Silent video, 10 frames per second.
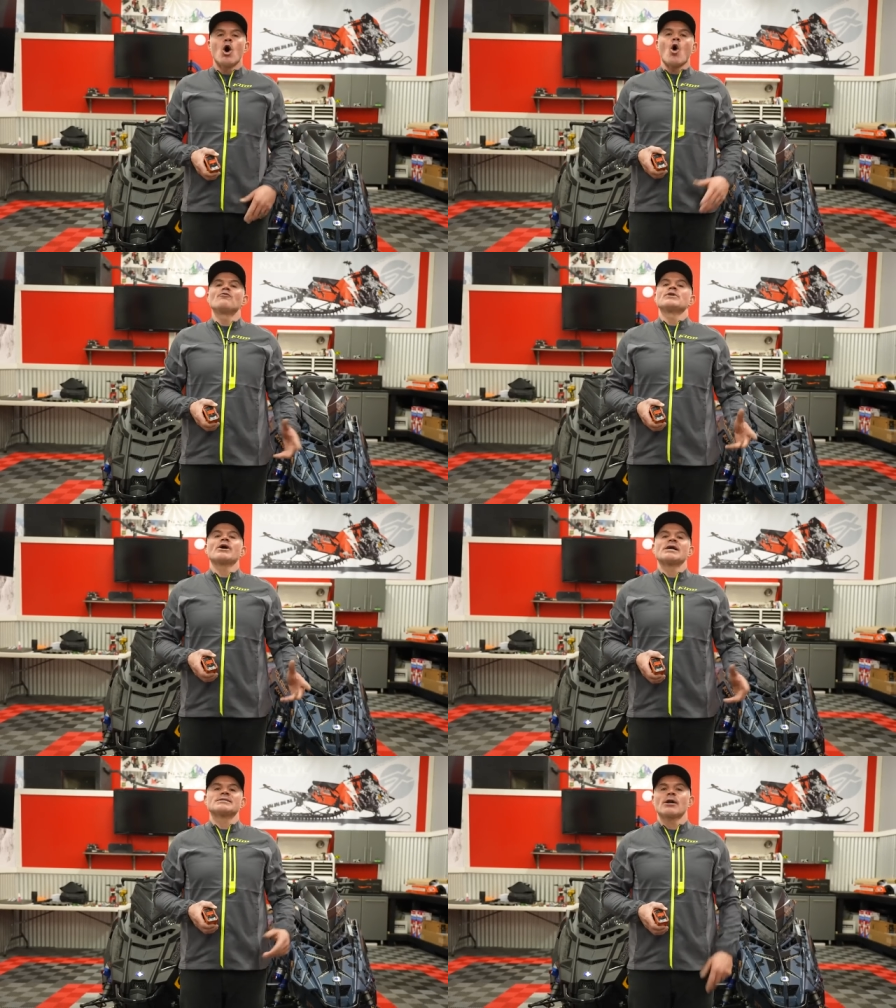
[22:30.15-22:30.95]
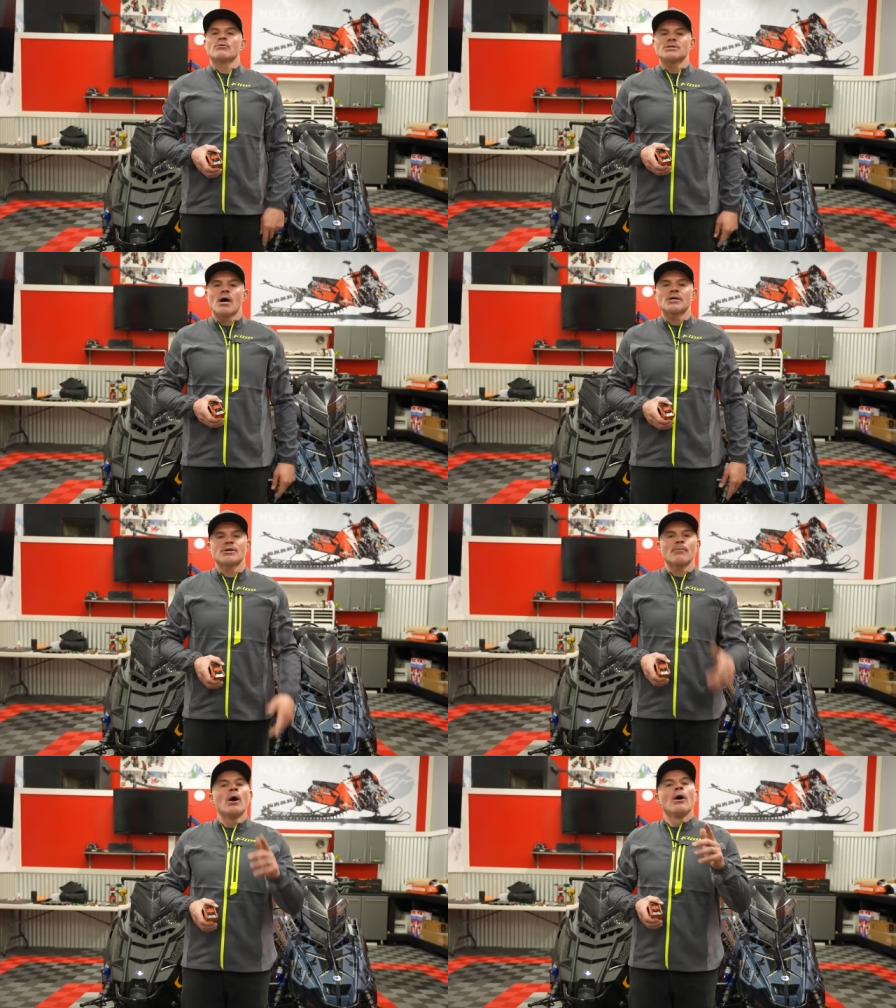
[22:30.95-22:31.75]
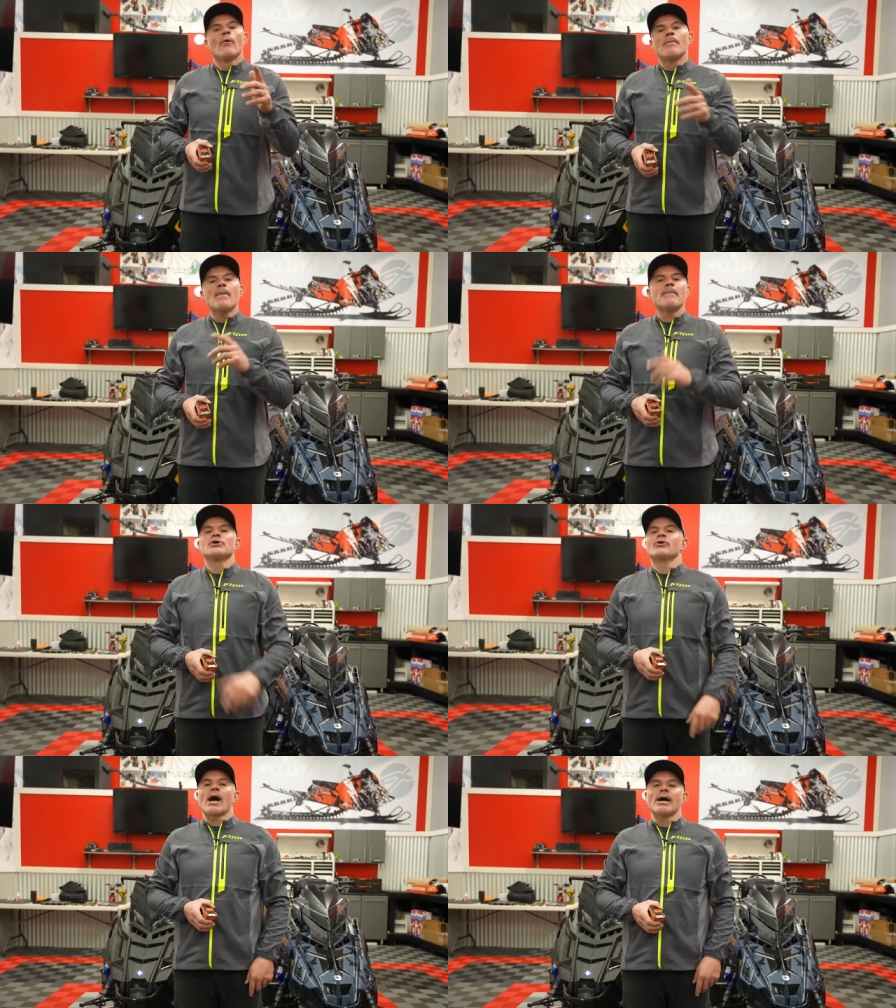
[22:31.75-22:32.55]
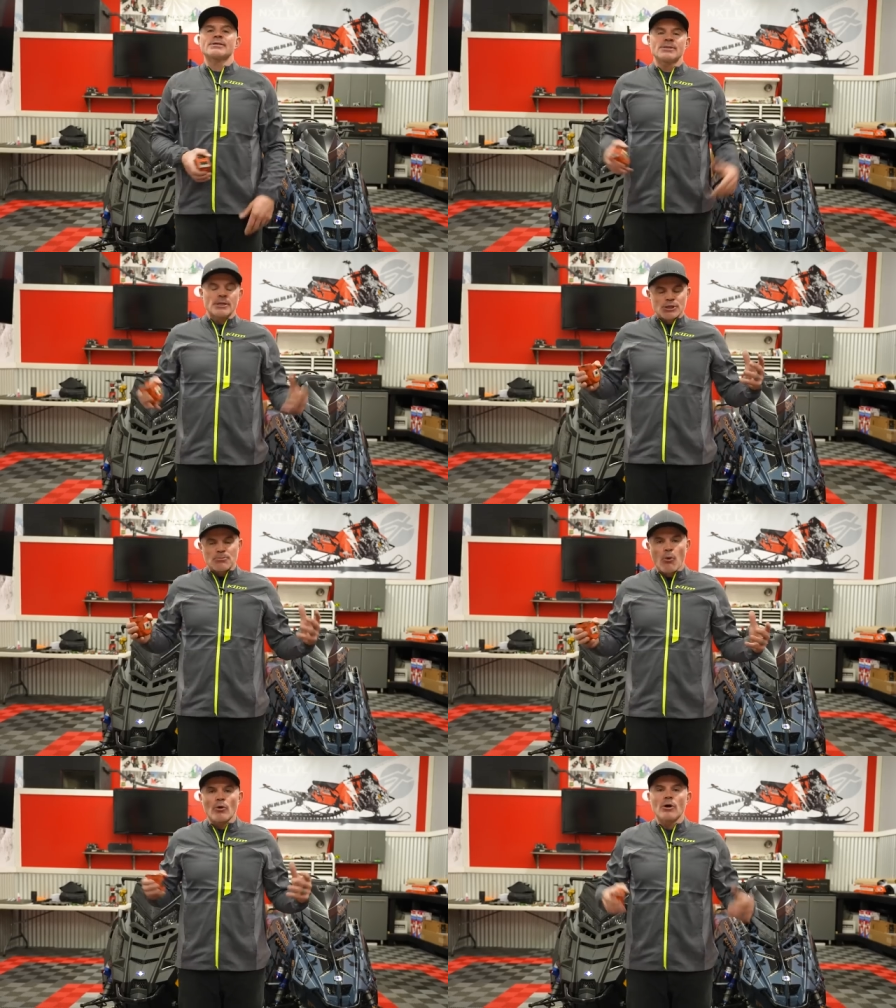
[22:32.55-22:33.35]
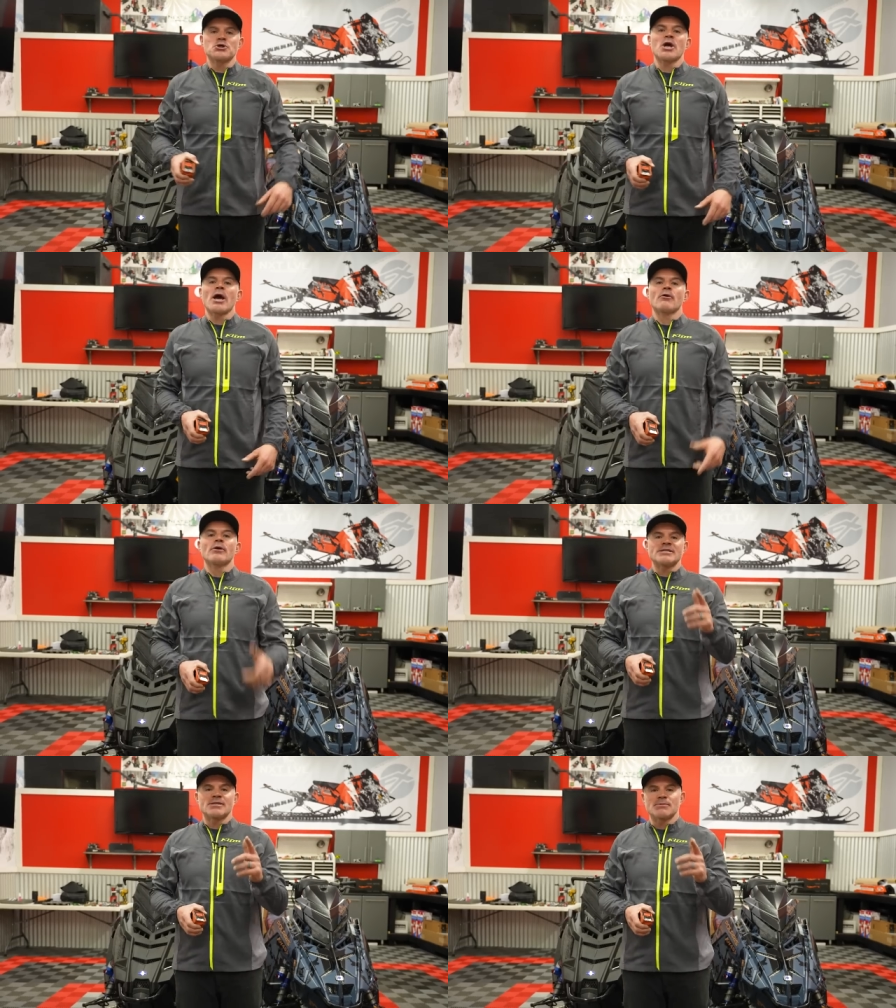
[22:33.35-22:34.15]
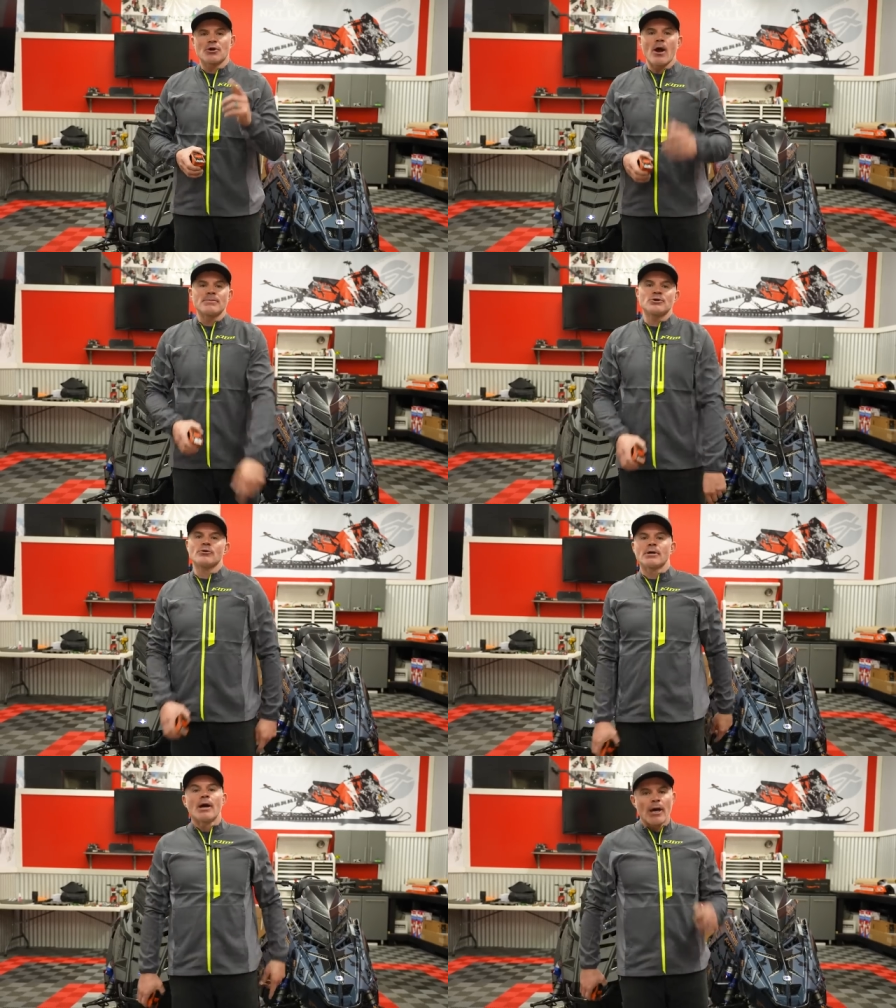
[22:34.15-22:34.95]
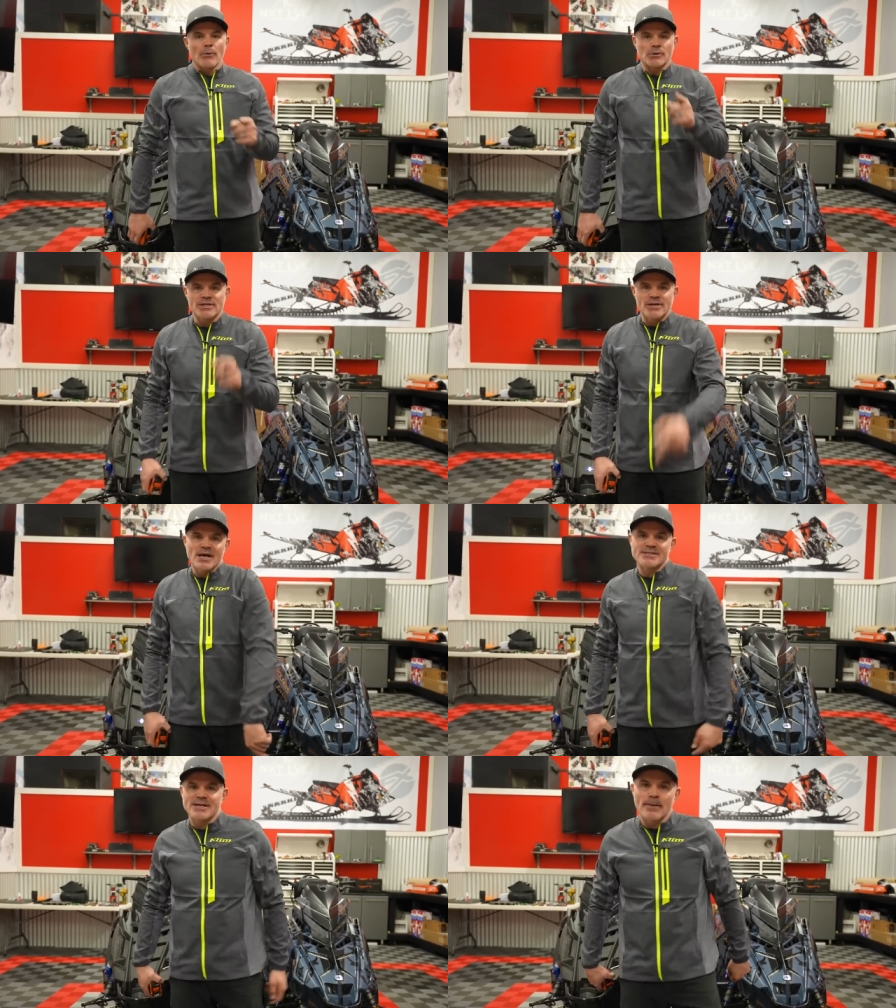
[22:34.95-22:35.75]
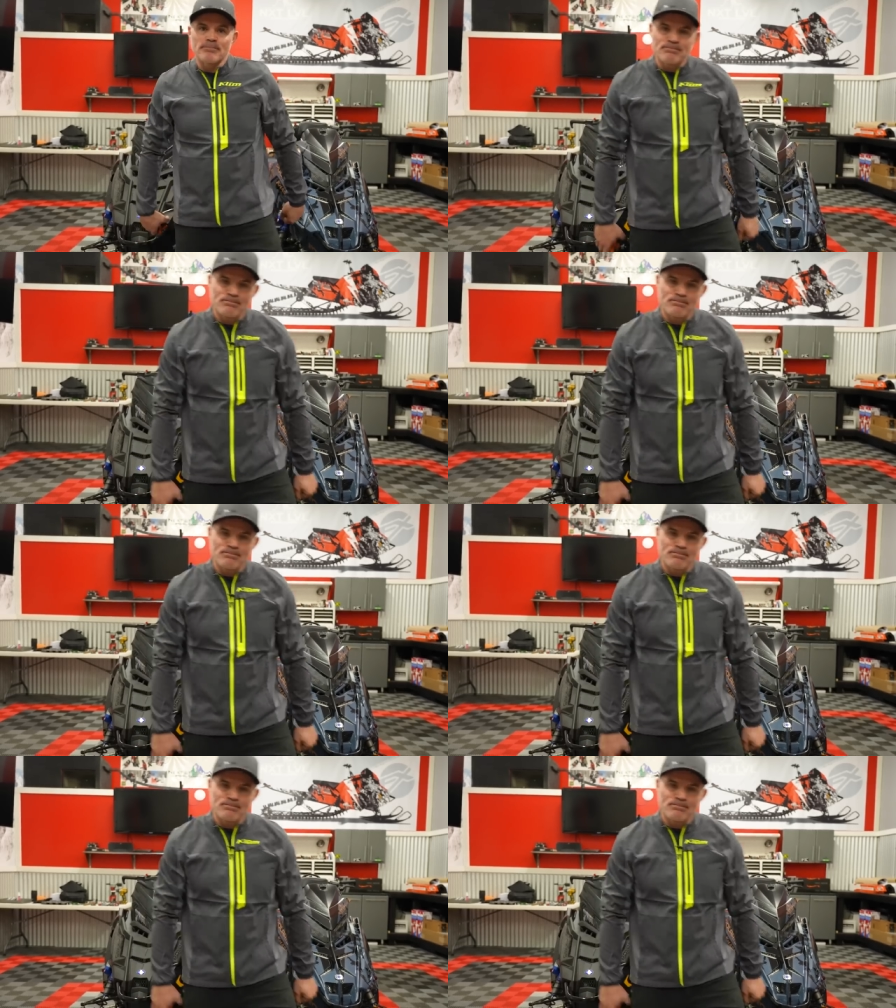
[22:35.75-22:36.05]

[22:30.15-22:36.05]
Hopefully you guys thought it was awesome. Remember you guys, support our channel and subscribe to it, and we'll see you next time.